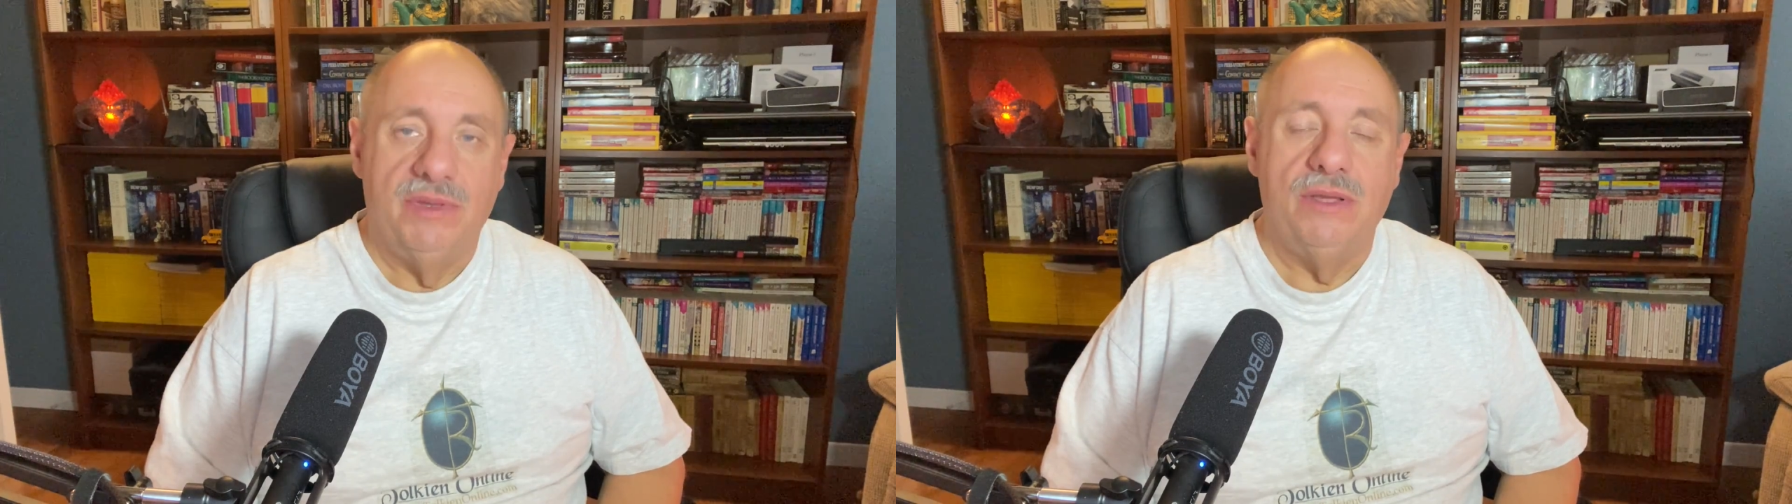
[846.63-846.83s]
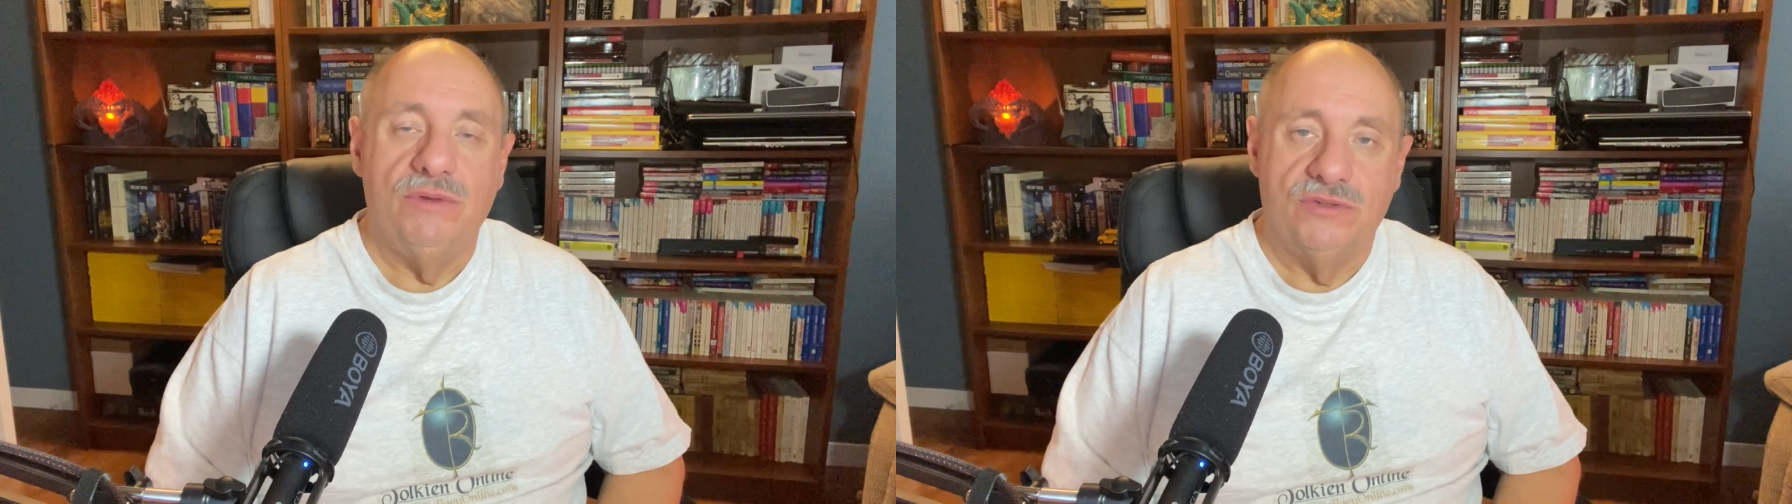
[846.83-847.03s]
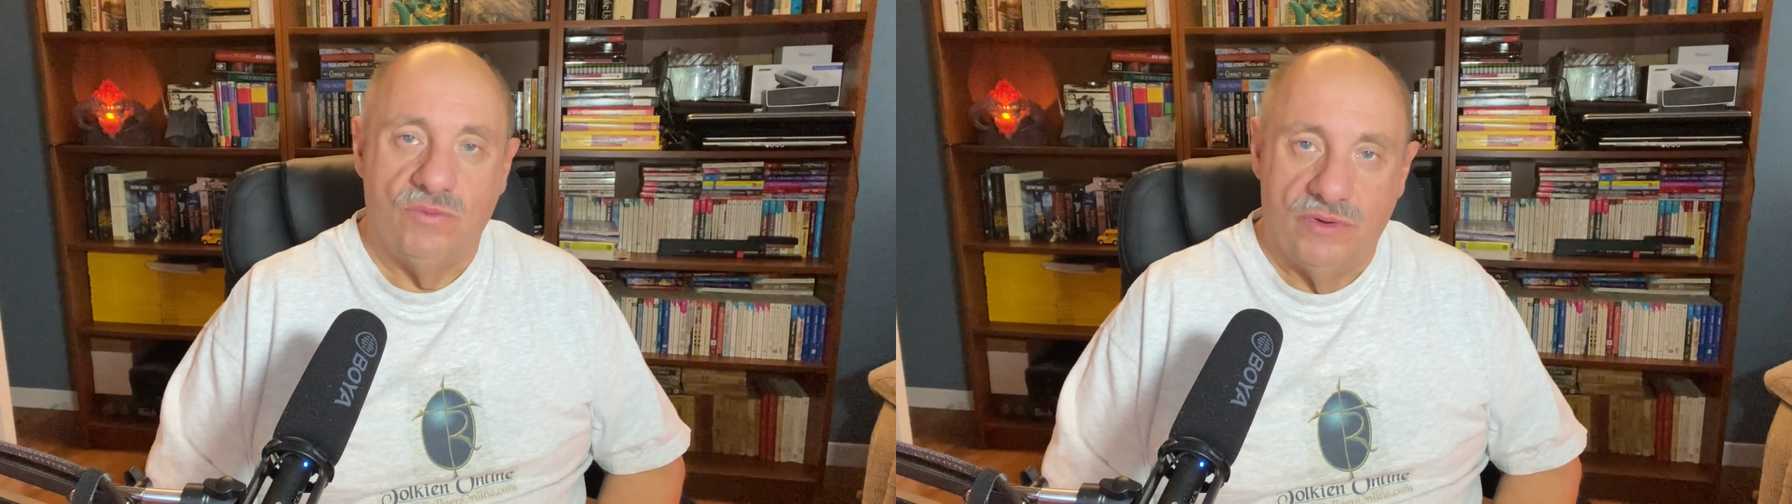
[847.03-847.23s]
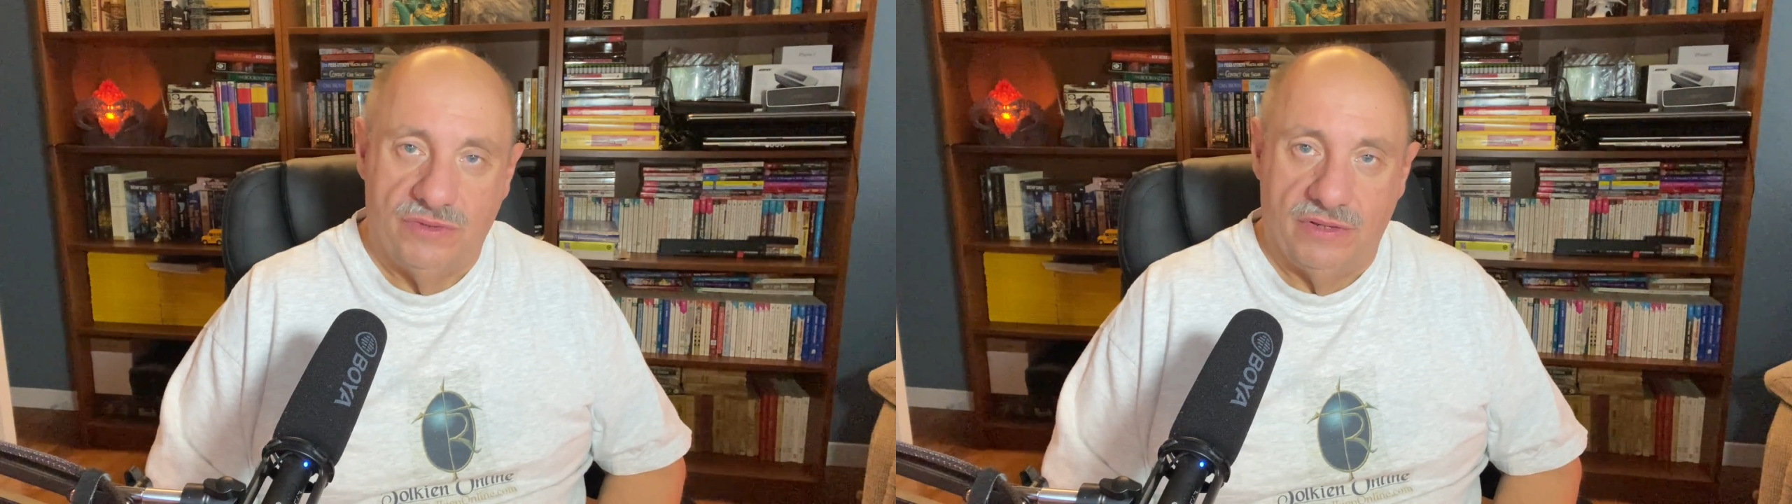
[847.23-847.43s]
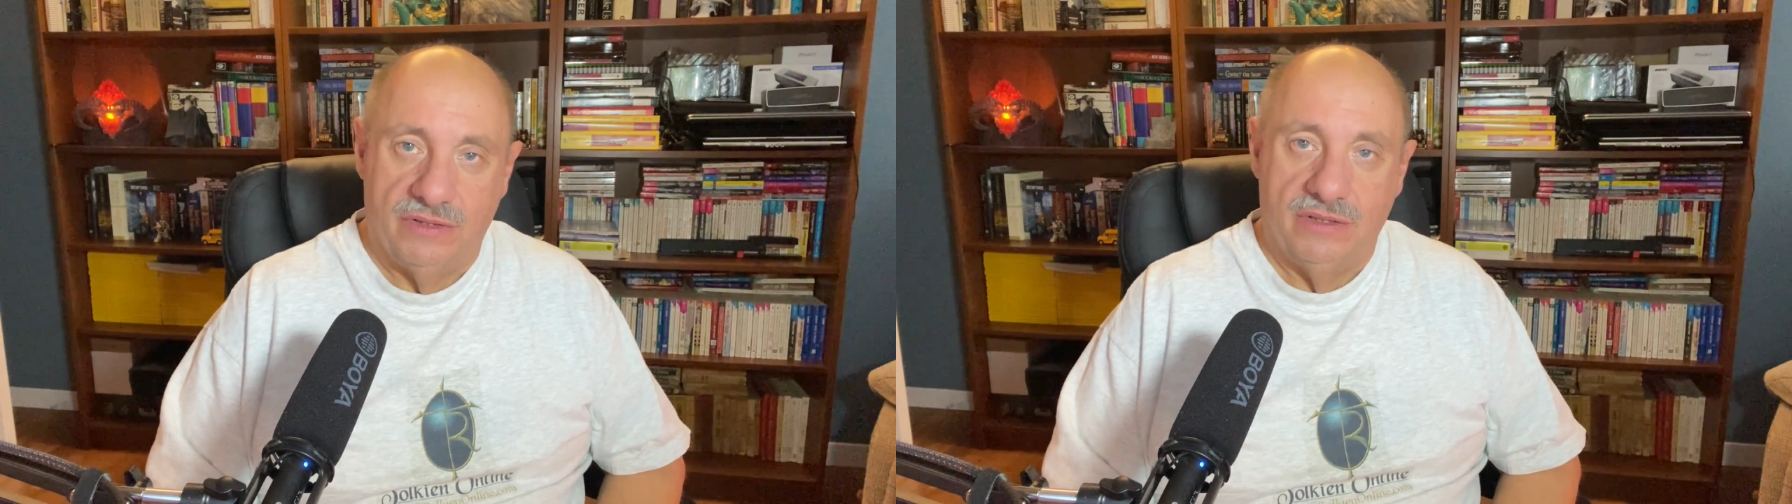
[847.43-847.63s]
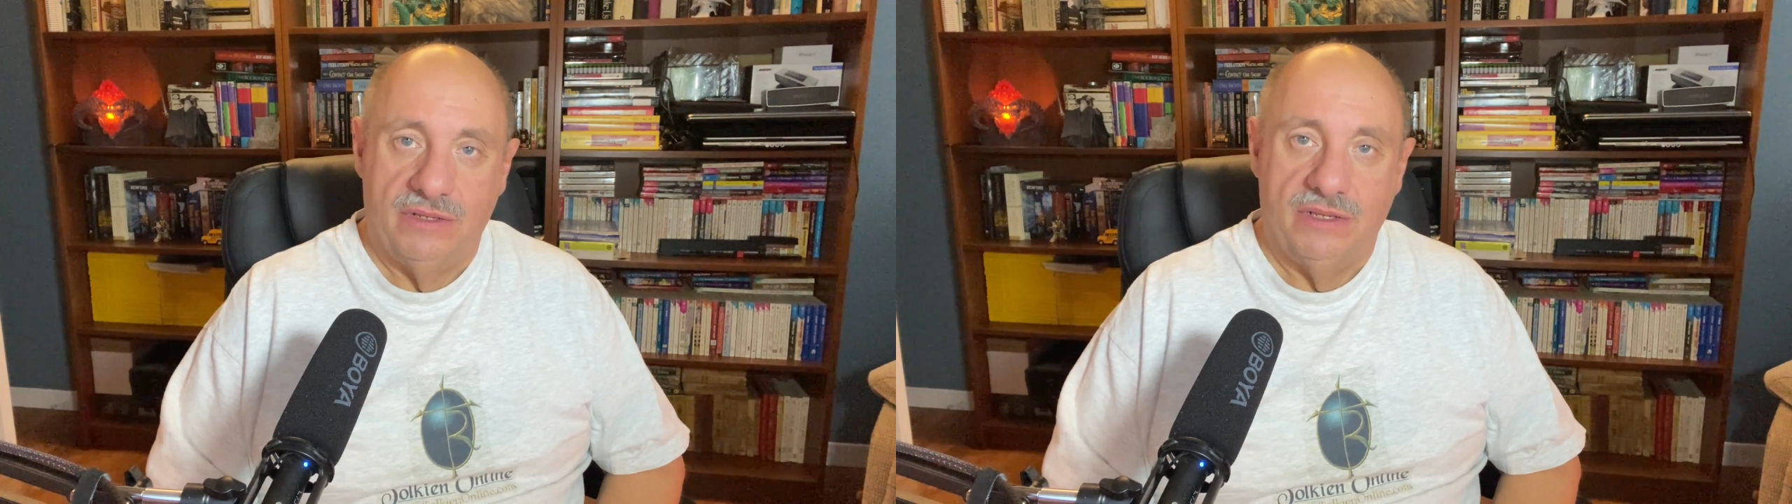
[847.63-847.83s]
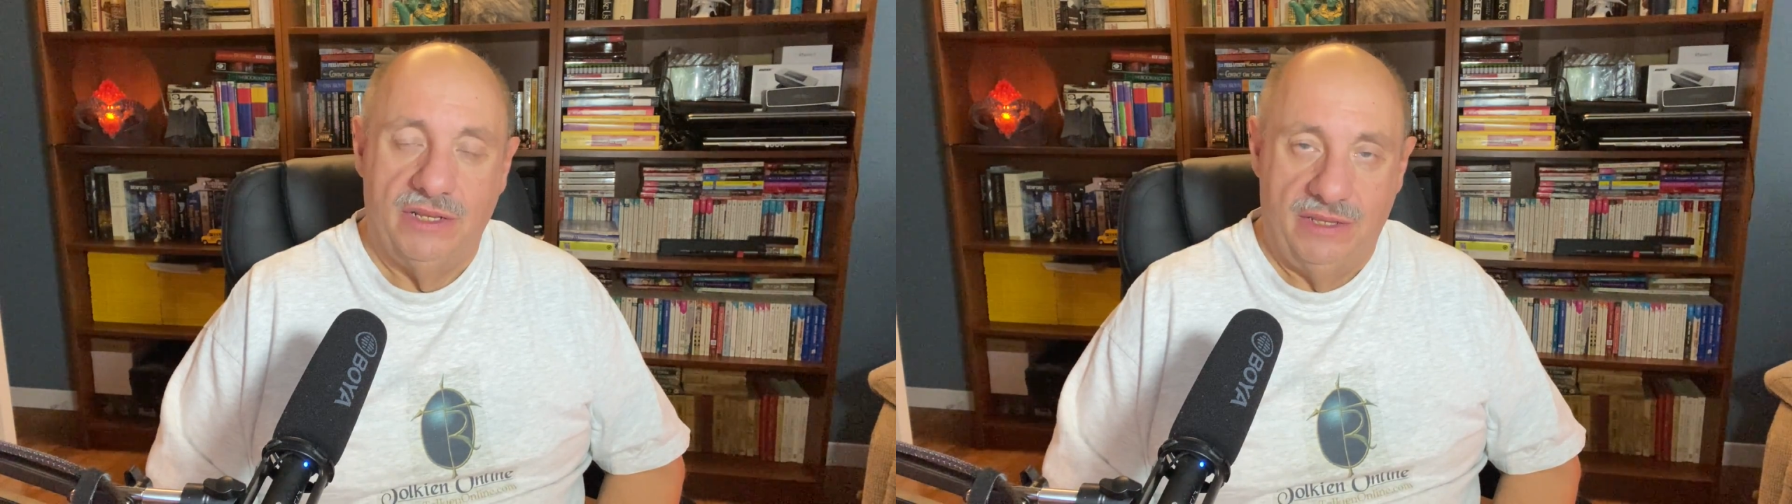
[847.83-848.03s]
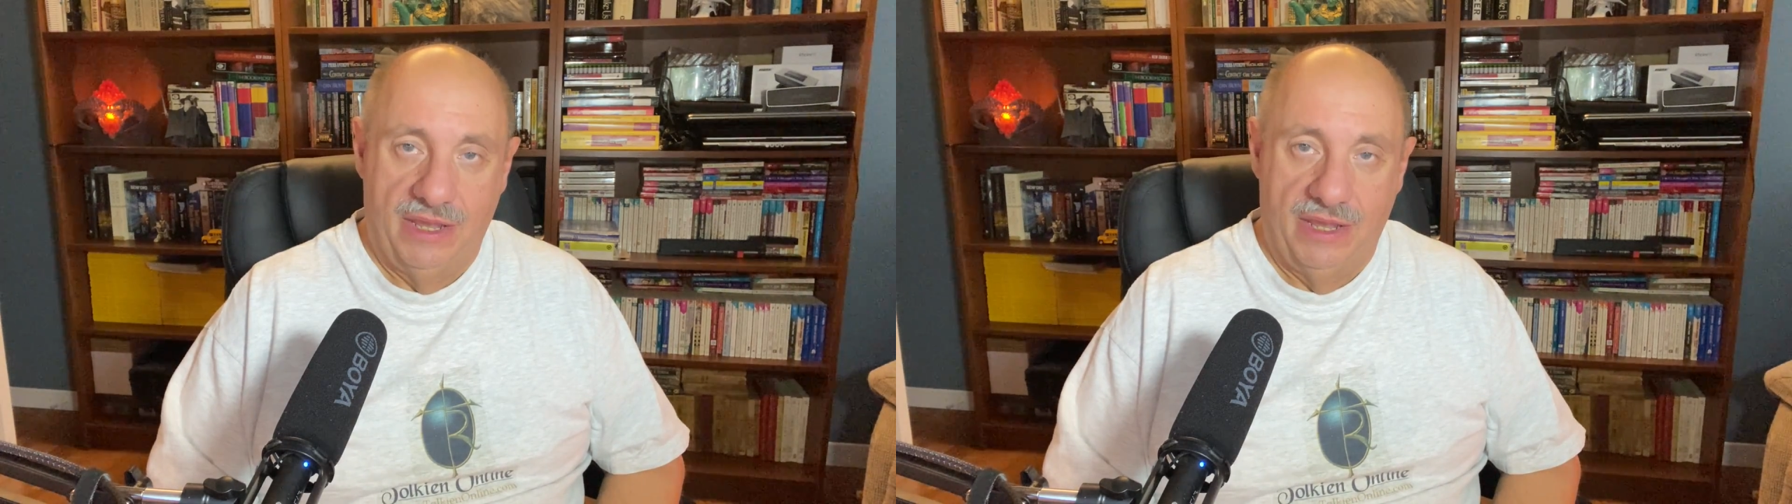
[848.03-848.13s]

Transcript: but it was worth it in